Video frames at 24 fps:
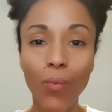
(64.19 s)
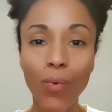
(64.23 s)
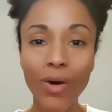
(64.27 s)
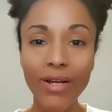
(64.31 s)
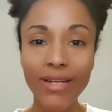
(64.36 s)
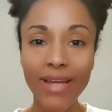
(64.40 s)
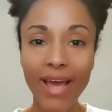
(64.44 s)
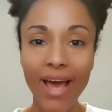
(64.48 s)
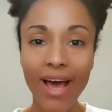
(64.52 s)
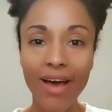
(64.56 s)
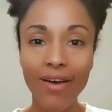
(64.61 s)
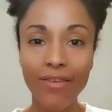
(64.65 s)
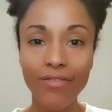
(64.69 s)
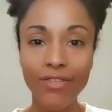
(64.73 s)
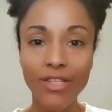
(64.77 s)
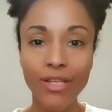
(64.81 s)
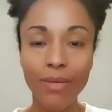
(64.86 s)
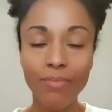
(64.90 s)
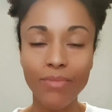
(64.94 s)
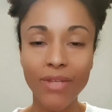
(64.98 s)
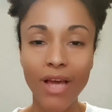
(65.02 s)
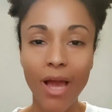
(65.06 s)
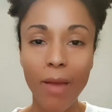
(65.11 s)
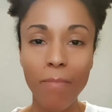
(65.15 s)
want to have
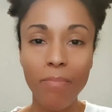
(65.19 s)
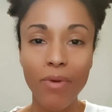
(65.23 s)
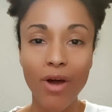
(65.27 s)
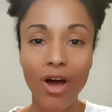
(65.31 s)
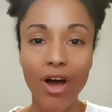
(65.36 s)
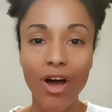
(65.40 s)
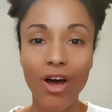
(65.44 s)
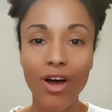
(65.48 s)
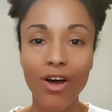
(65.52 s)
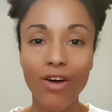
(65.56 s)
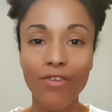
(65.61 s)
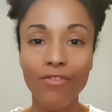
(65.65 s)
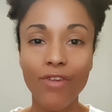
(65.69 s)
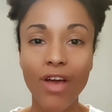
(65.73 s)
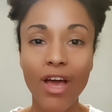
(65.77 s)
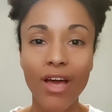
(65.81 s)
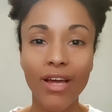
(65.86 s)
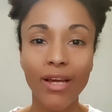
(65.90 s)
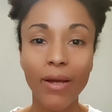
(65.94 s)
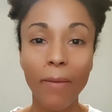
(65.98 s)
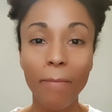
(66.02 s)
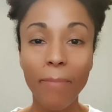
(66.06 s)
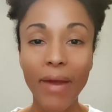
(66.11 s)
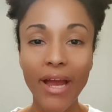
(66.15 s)
some type of
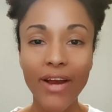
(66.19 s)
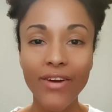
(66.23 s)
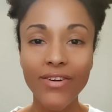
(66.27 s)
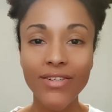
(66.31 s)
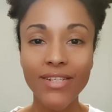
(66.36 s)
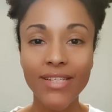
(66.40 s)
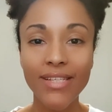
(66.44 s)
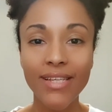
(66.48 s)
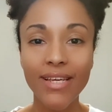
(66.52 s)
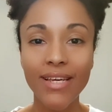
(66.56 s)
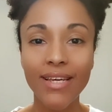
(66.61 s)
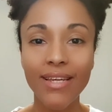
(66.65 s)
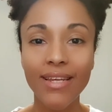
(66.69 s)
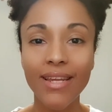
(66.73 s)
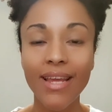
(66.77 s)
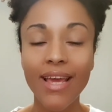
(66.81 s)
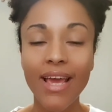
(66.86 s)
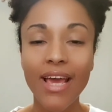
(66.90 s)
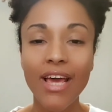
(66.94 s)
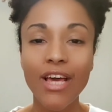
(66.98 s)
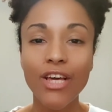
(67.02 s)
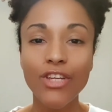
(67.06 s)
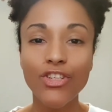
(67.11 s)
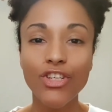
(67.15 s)
comparison,
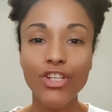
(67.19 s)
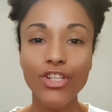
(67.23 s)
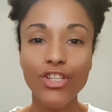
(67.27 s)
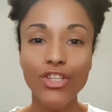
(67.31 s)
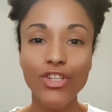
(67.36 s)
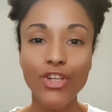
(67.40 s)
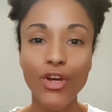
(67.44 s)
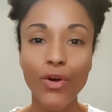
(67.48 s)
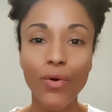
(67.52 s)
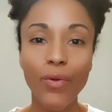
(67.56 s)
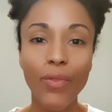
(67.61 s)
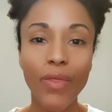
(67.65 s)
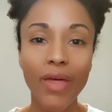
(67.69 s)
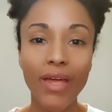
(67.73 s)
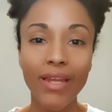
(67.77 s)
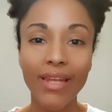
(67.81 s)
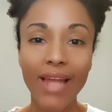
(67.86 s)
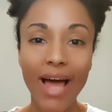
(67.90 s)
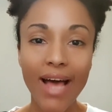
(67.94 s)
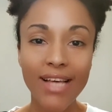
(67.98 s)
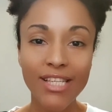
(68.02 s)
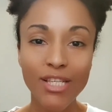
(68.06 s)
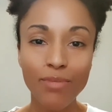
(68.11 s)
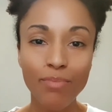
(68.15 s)
just know that
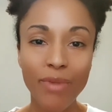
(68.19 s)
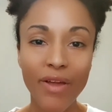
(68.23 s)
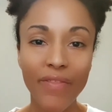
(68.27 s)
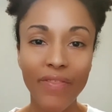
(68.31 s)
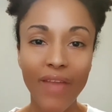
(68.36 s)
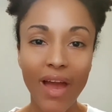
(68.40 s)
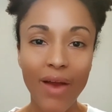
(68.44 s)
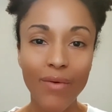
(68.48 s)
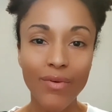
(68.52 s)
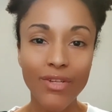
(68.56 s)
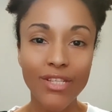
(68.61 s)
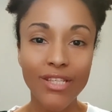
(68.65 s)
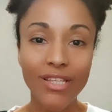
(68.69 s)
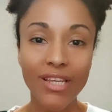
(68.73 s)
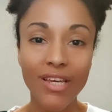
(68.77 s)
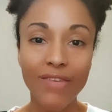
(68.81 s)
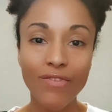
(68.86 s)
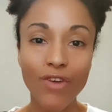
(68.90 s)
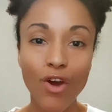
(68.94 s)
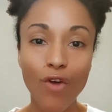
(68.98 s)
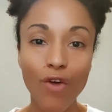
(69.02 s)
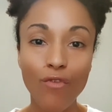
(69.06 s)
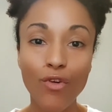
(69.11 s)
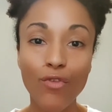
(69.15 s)
last month I
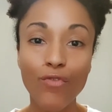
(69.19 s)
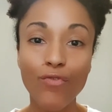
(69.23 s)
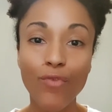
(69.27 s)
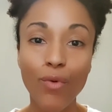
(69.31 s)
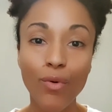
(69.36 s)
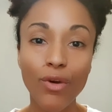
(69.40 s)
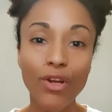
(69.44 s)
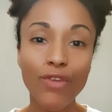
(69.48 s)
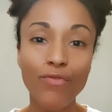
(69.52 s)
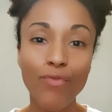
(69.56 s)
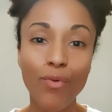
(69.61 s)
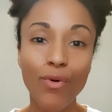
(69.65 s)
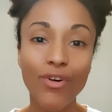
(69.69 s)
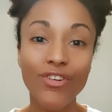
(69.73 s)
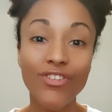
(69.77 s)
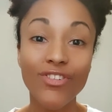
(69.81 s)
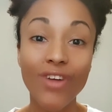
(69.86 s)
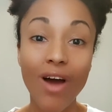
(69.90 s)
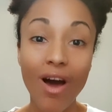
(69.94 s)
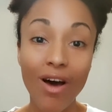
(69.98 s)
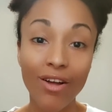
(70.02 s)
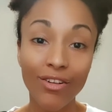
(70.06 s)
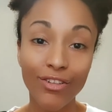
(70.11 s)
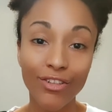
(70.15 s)
received over
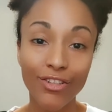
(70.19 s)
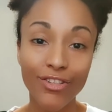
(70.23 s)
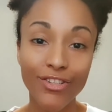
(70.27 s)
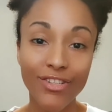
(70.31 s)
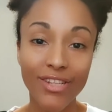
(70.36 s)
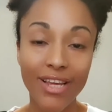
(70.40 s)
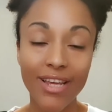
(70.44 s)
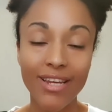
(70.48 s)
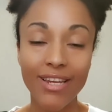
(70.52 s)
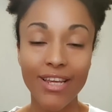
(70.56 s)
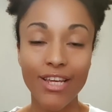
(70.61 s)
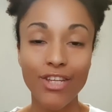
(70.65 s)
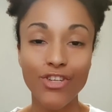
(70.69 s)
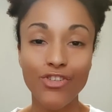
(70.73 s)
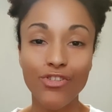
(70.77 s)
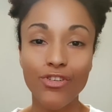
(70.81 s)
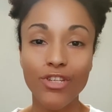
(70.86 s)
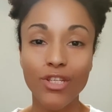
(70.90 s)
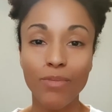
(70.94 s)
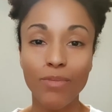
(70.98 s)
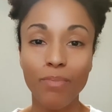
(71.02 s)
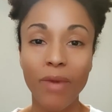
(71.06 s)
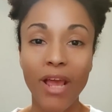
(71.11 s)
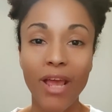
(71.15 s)
$44 in
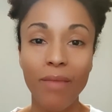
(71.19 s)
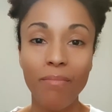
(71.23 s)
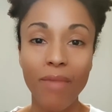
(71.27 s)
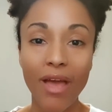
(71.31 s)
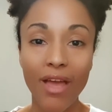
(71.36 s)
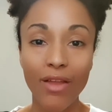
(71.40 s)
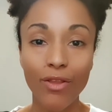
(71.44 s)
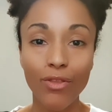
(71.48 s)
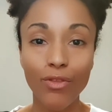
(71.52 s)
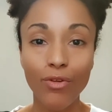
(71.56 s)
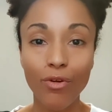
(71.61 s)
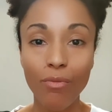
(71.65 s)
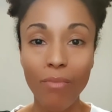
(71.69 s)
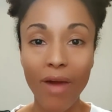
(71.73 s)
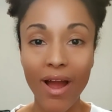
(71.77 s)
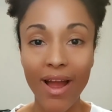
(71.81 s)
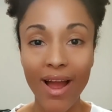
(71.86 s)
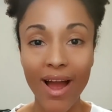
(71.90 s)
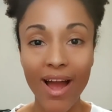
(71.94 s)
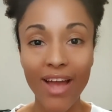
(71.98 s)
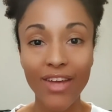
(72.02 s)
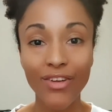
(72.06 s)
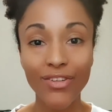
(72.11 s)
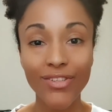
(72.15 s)
interest payment through my
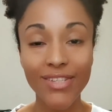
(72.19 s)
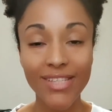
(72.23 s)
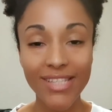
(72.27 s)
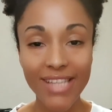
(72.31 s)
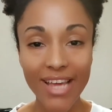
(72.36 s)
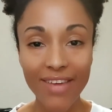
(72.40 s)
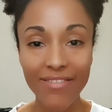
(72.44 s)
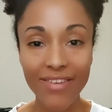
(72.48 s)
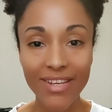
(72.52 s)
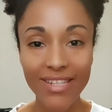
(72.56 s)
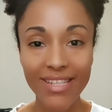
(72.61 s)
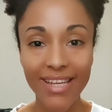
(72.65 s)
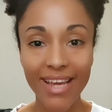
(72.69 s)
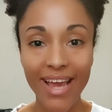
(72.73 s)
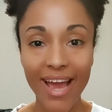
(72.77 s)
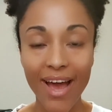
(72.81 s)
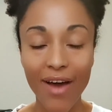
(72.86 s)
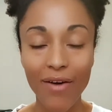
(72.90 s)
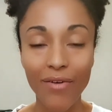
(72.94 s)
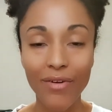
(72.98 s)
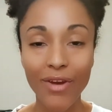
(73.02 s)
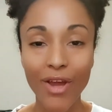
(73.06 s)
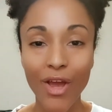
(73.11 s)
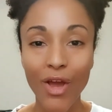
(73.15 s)
high yield savings
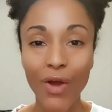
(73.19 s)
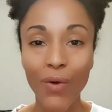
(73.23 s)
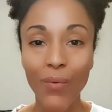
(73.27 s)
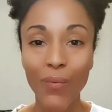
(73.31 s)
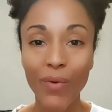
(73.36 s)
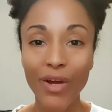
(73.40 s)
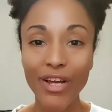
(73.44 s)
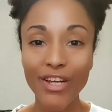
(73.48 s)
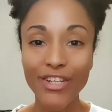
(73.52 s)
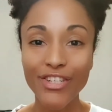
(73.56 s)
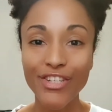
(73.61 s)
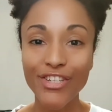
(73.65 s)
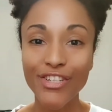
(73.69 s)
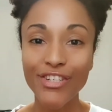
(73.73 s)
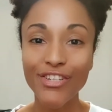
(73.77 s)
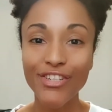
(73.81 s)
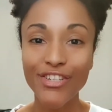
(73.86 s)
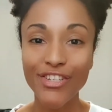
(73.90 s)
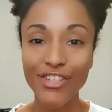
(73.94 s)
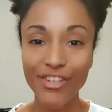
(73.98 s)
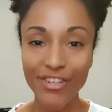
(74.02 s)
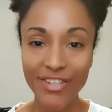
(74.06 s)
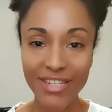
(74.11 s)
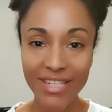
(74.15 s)
account, which
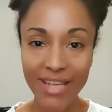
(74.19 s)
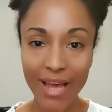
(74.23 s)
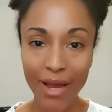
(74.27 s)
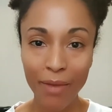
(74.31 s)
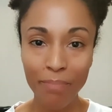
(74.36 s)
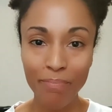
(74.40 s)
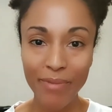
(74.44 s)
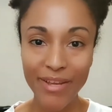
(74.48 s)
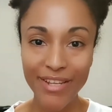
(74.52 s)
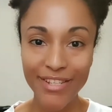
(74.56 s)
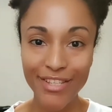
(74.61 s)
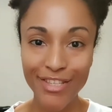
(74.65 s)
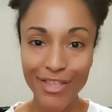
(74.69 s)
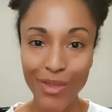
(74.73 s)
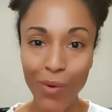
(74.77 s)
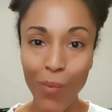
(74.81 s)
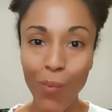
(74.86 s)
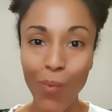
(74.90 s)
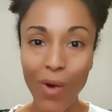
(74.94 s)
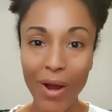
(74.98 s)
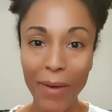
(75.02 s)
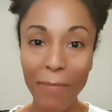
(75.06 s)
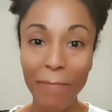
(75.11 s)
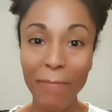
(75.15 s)
sure as heck beats the
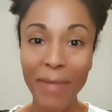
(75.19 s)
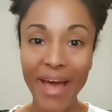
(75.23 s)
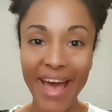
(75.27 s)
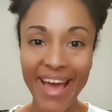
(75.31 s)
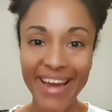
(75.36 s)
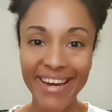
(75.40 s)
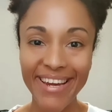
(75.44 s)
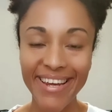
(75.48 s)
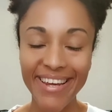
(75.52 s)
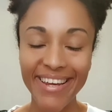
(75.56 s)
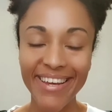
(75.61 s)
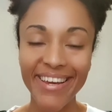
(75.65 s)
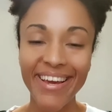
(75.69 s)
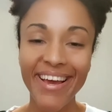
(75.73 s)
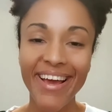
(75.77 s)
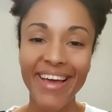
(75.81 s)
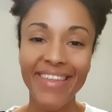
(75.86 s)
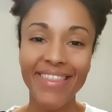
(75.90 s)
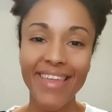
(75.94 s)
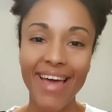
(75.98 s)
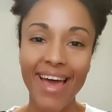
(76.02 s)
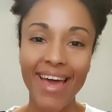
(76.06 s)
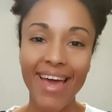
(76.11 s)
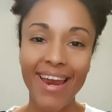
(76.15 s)
1 penny
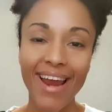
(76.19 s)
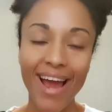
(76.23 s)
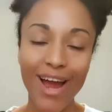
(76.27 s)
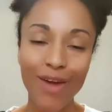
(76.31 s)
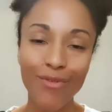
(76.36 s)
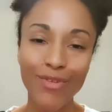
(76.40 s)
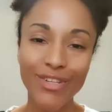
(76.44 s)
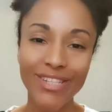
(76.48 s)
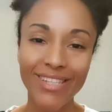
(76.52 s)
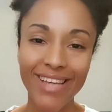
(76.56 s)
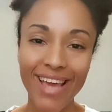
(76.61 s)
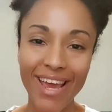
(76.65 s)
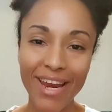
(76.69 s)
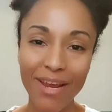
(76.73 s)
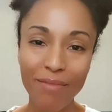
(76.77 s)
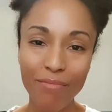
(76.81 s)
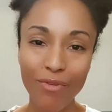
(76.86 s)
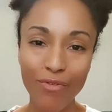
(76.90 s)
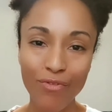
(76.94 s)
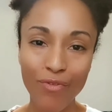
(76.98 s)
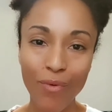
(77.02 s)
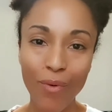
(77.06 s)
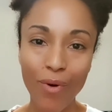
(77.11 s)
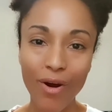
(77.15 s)
that I was getting
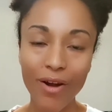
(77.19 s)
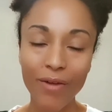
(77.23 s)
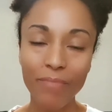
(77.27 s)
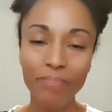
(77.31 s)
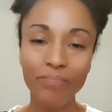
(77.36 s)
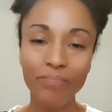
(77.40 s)
before.